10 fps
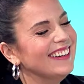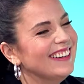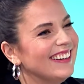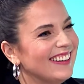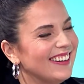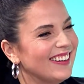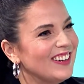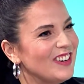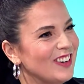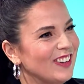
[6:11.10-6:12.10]
so that
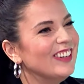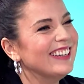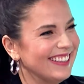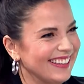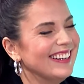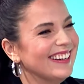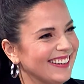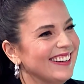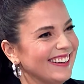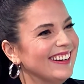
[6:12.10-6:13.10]
was good. That was a
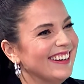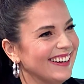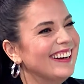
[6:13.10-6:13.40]
good part